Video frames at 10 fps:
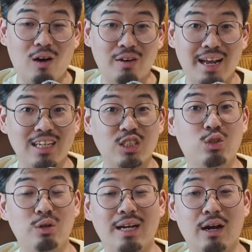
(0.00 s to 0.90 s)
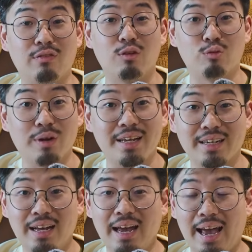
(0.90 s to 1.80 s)
on as good of a
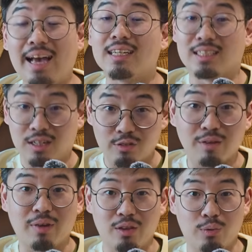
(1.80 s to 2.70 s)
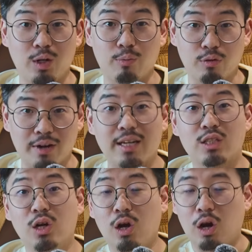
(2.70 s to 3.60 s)
rate as Grandmother Willow
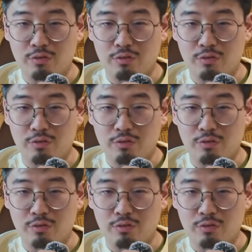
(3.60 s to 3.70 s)
provides.